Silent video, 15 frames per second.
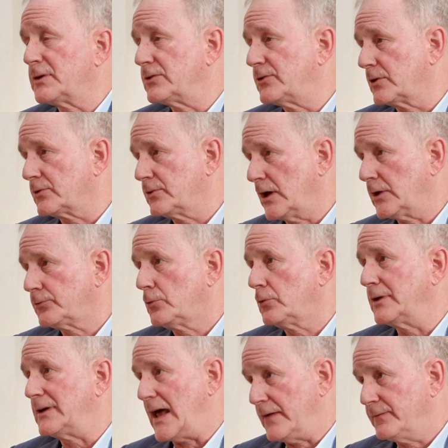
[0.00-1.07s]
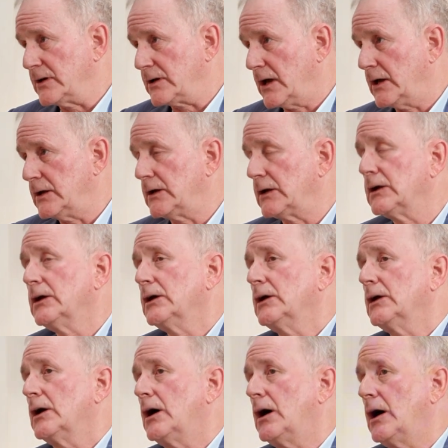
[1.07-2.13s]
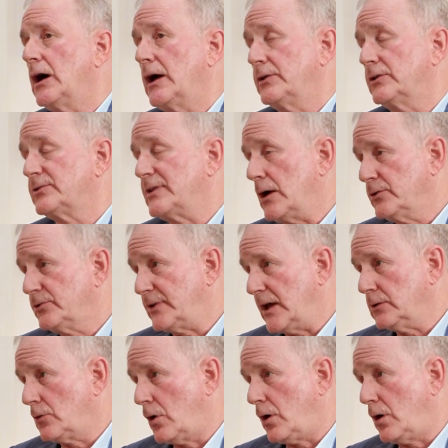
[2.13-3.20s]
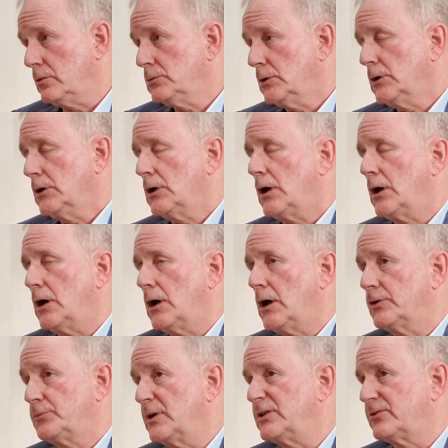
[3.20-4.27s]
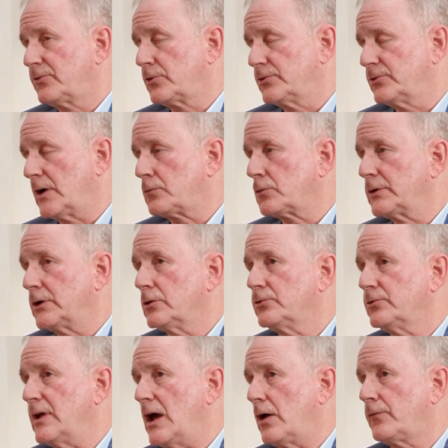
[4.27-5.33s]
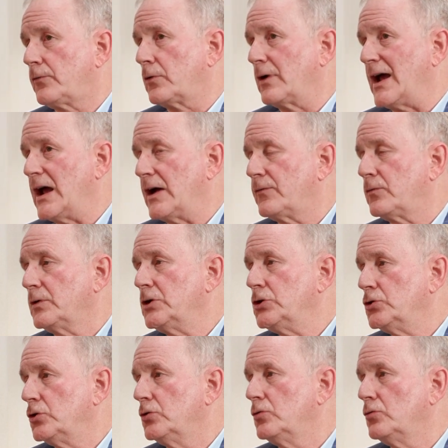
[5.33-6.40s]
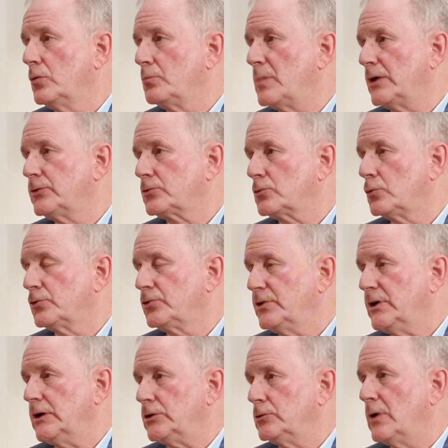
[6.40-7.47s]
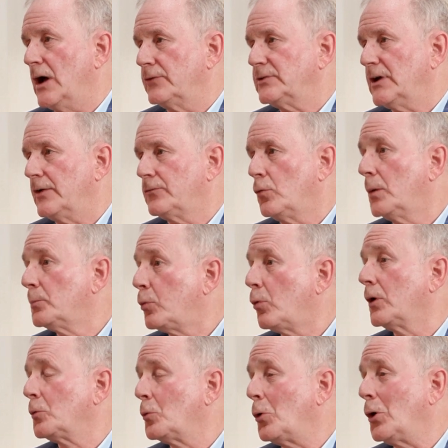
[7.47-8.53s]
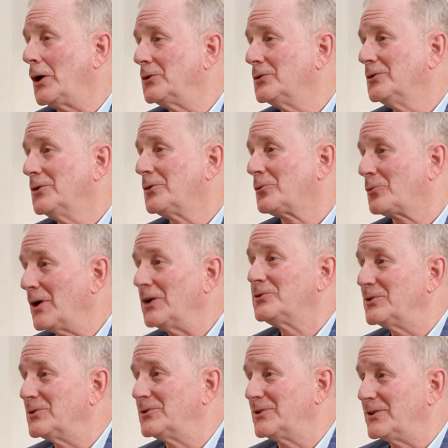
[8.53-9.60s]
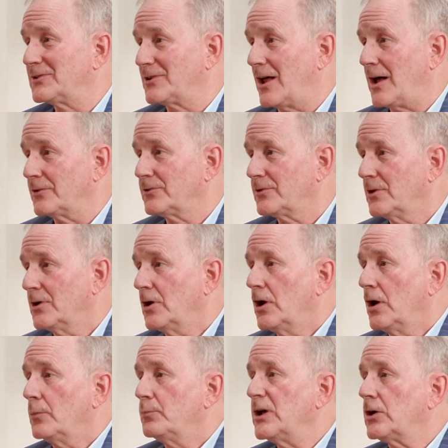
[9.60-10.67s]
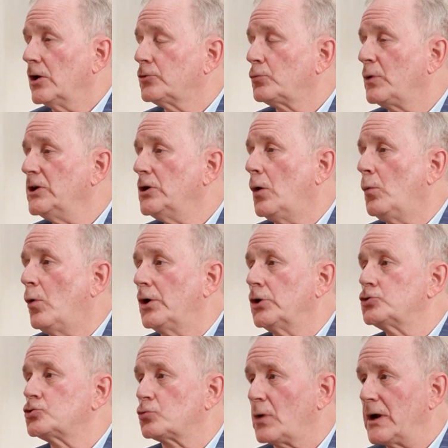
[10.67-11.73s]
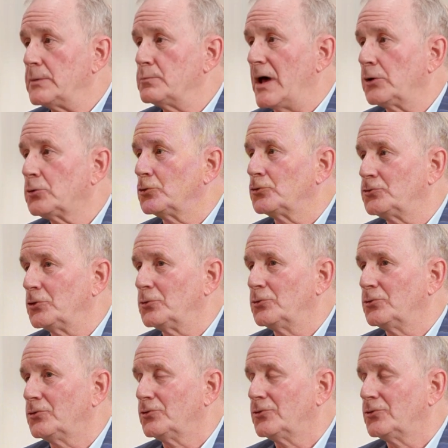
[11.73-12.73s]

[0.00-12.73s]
been successful in advocating, and it's now state law. It's been for several years now. For every new med school seat, you have to have 1.1 residency slots. Because we don't want to train medical students.